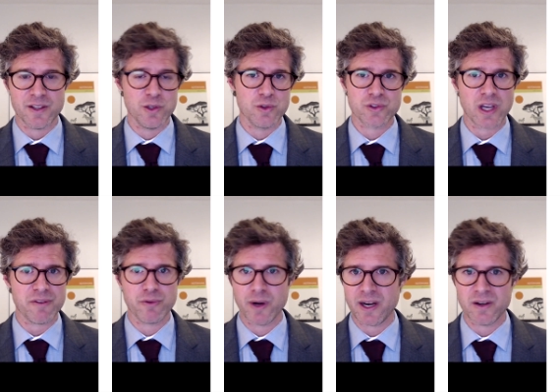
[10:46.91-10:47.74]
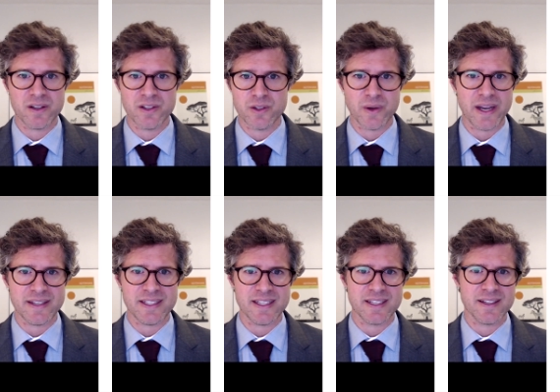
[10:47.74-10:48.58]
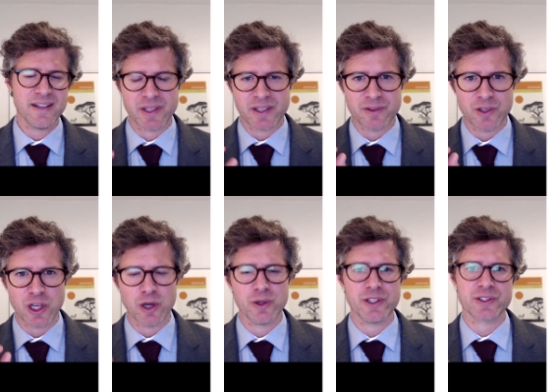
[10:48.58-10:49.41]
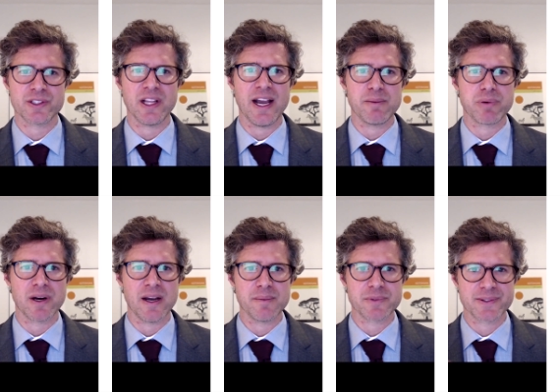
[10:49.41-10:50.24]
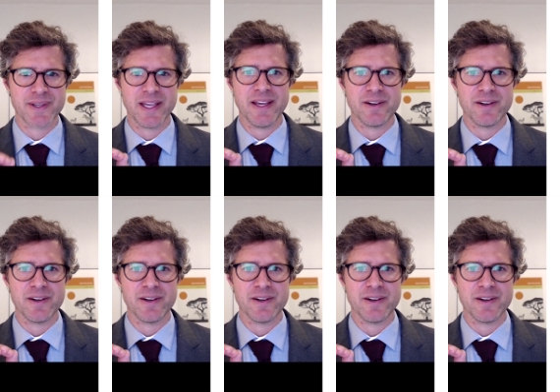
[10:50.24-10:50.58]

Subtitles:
a new software or a new idea. Know your slide prompts.